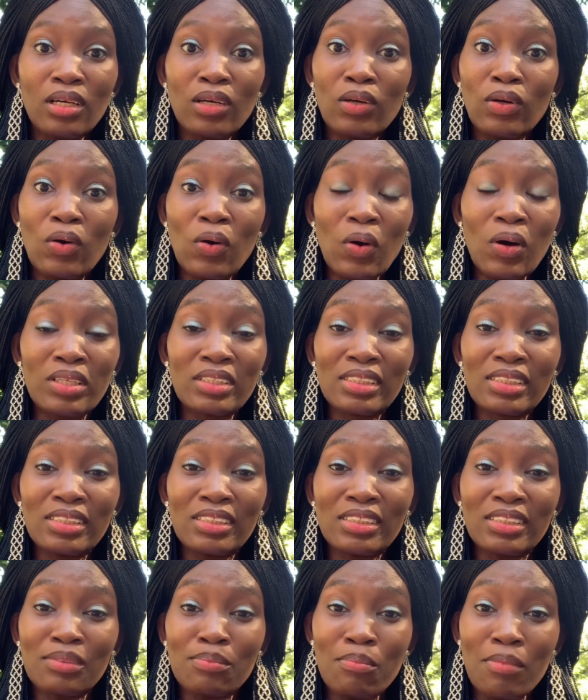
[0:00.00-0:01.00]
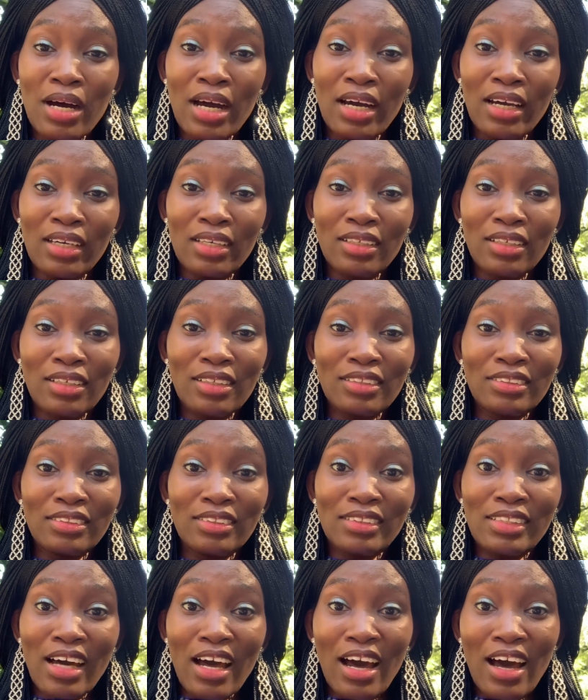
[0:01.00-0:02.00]
God is my
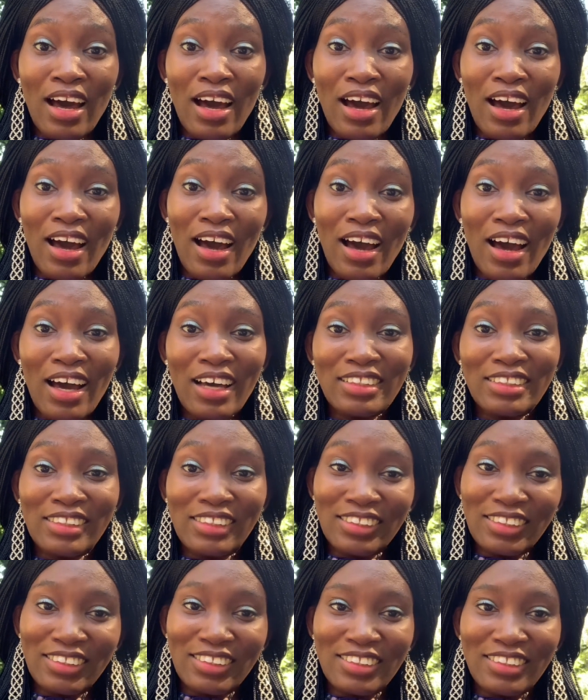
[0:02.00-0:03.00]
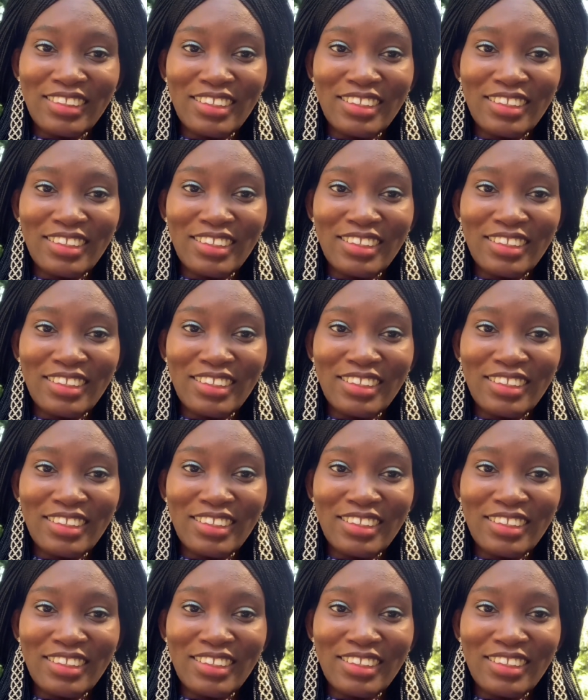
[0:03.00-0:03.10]
daddy.